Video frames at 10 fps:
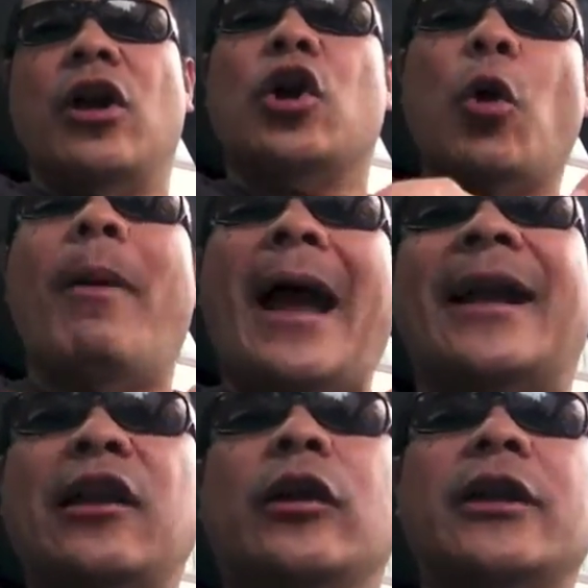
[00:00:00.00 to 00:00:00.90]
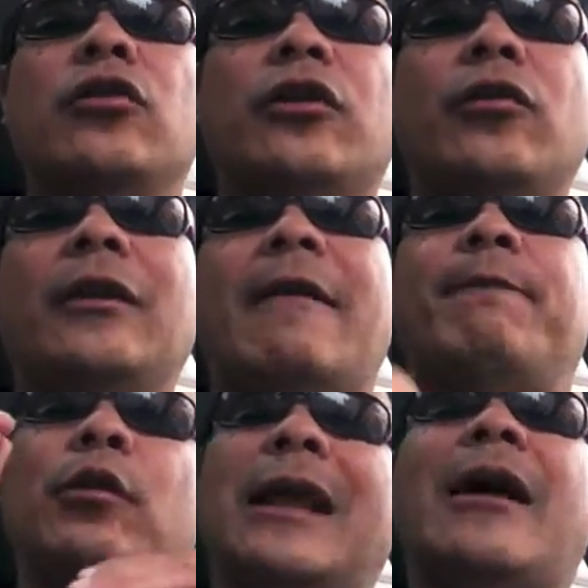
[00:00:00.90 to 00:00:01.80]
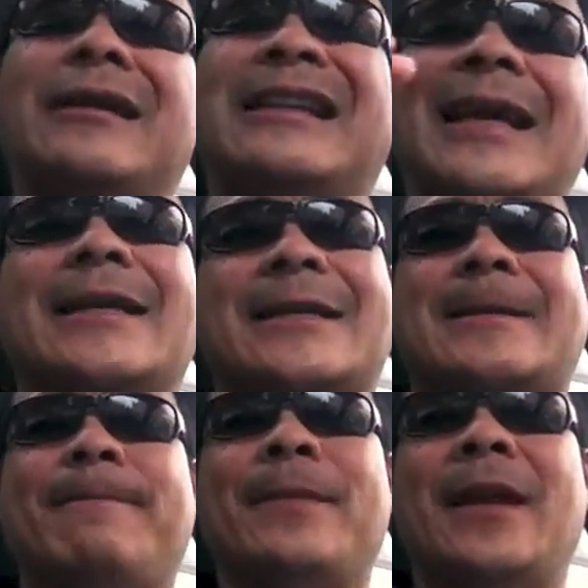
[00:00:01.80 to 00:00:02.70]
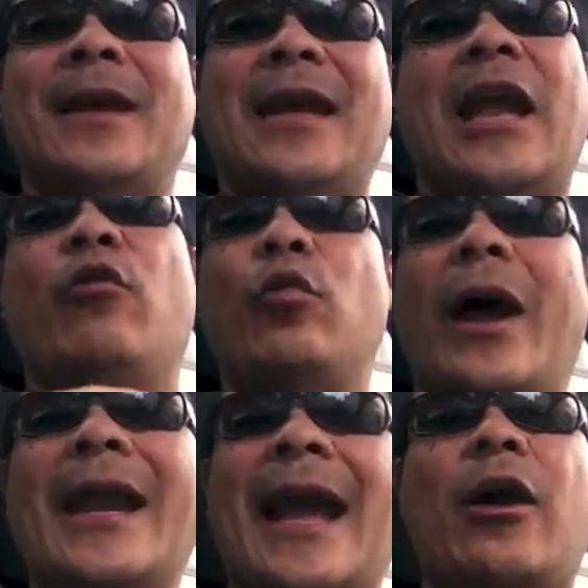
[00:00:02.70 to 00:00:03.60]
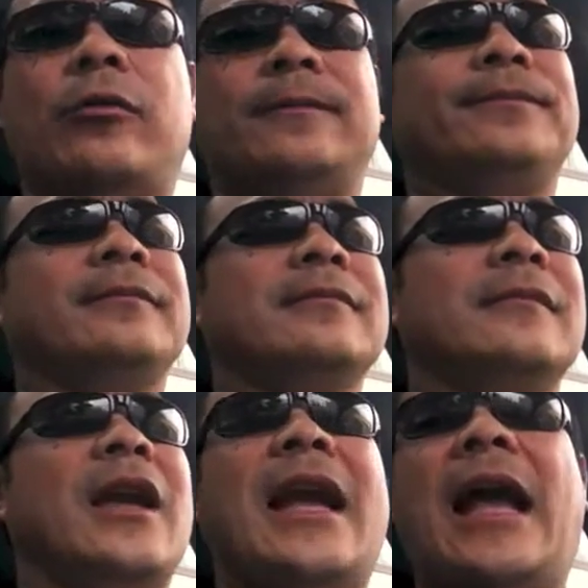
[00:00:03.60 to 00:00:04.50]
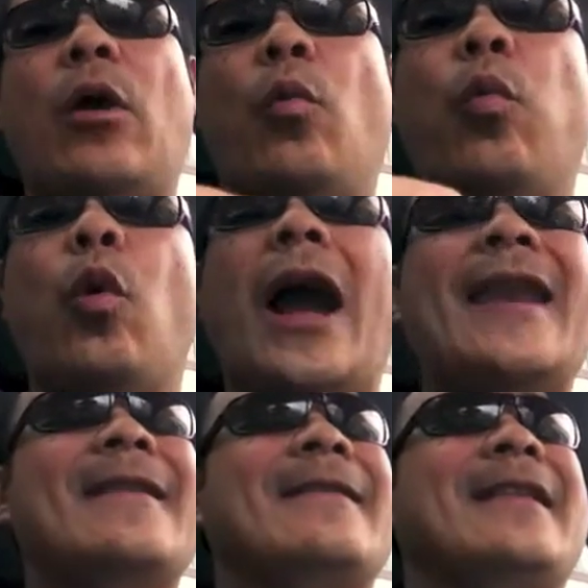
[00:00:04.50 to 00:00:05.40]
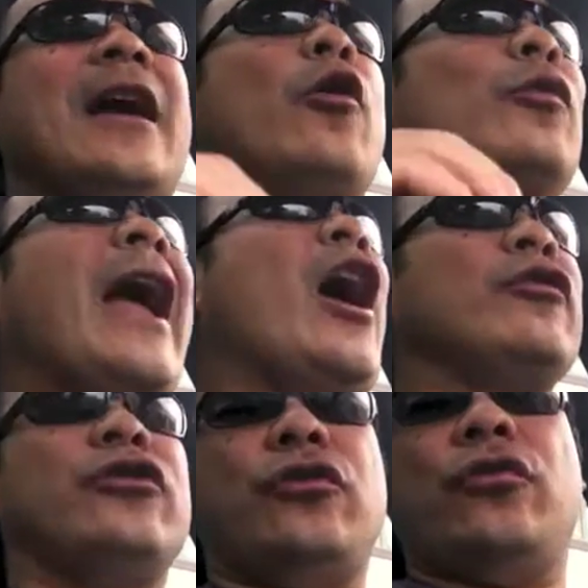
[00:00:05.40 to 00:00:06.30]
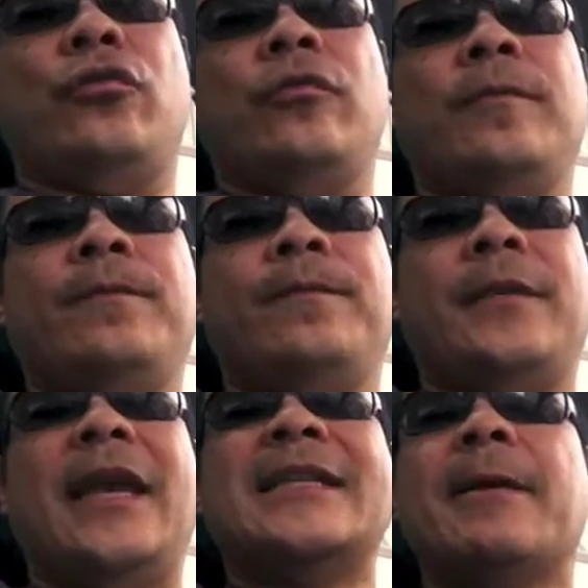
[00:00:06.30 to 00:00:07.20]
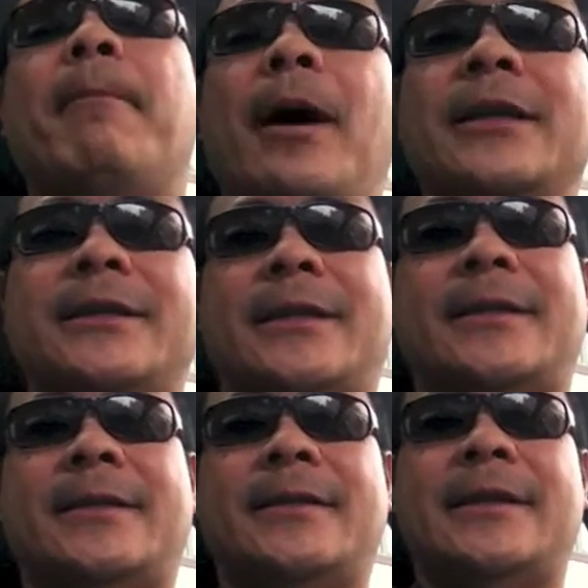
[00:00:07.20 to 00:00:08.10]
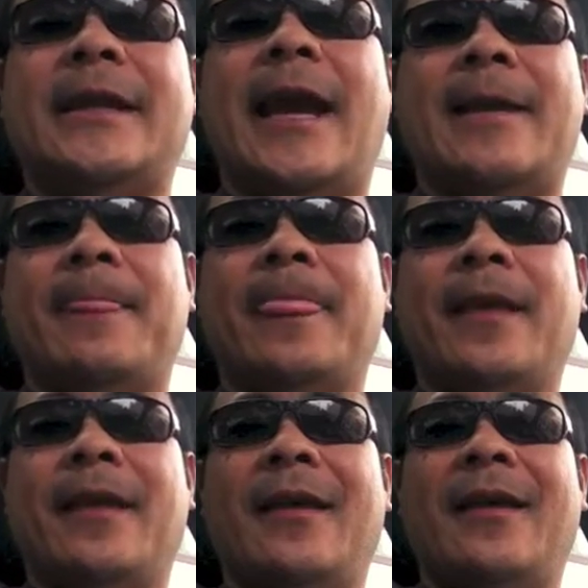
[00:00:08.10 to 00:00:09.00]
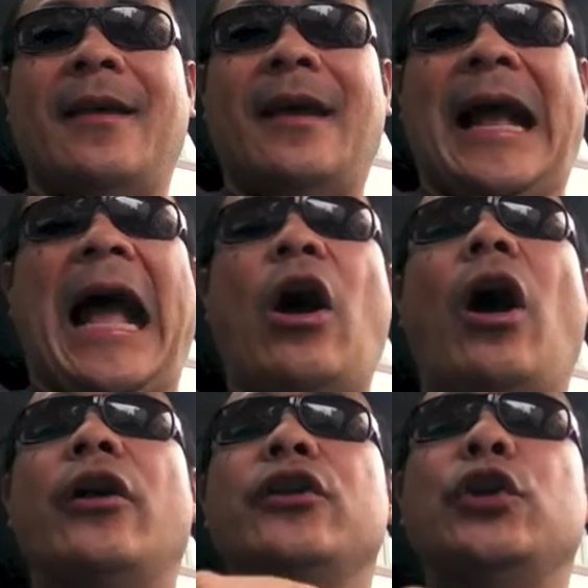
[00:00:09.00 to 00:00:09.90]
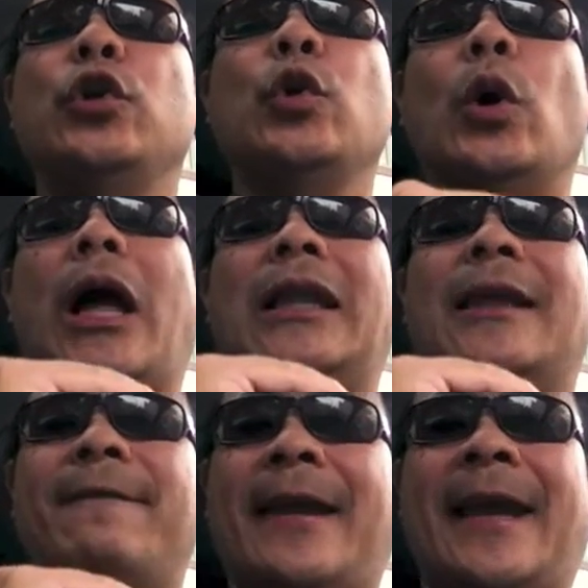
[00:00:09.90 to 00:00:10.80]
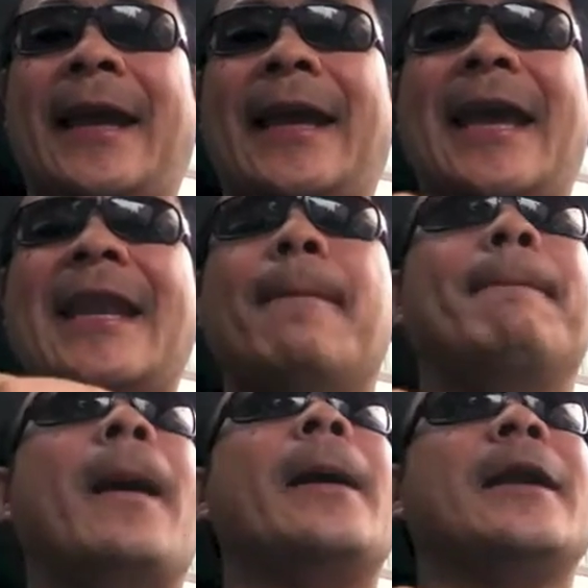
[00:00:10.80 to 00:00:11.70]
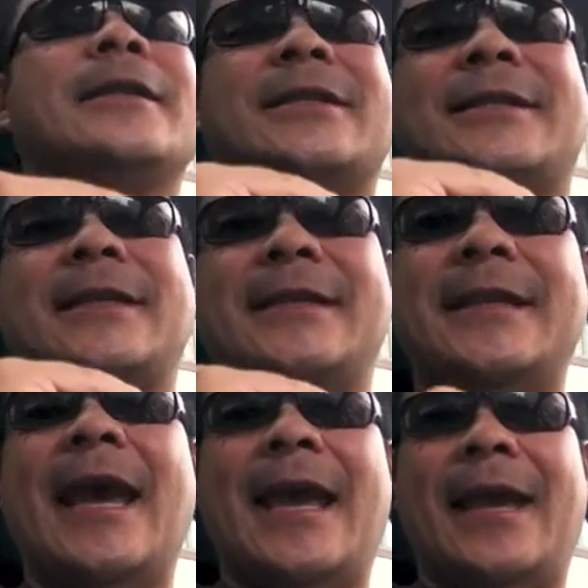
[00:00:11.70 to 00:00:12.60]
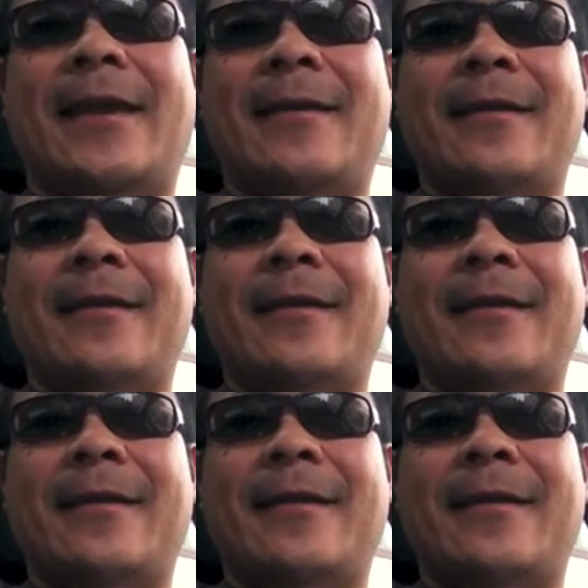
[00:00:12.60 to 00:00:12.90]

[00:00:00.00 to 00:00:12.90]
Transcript: Go back and look in your current life. Pull out a list and write out what around you is abundant today. How are you living in abundance today?